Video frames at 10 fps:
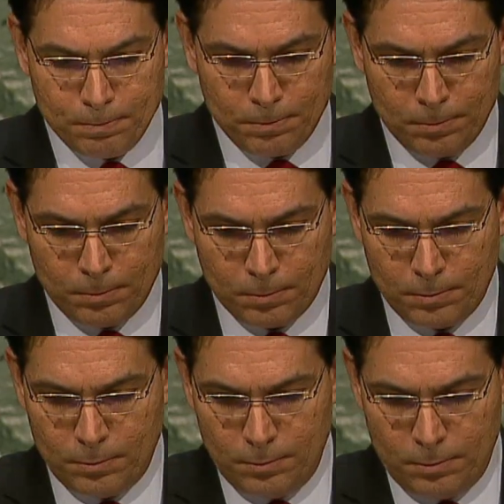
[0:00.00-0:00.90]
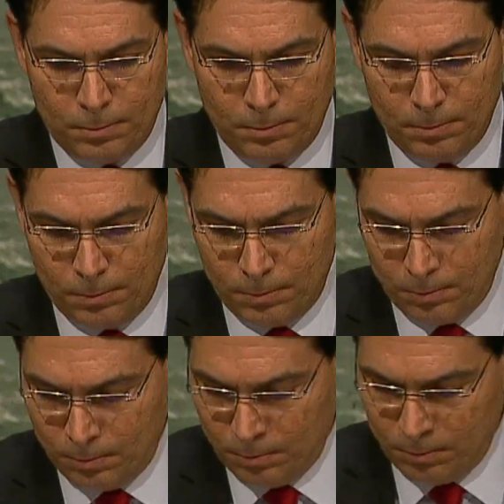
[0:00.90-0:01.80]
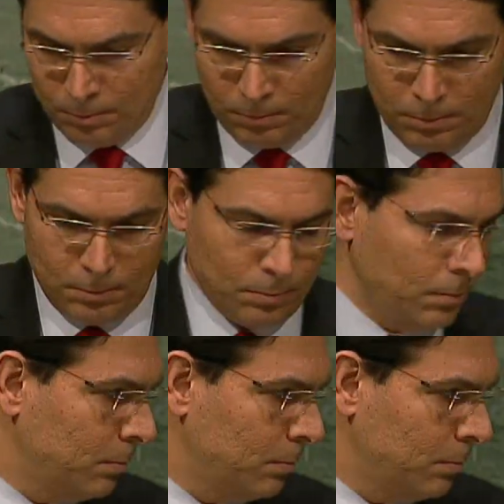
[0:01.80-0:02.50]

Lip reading: [no speech]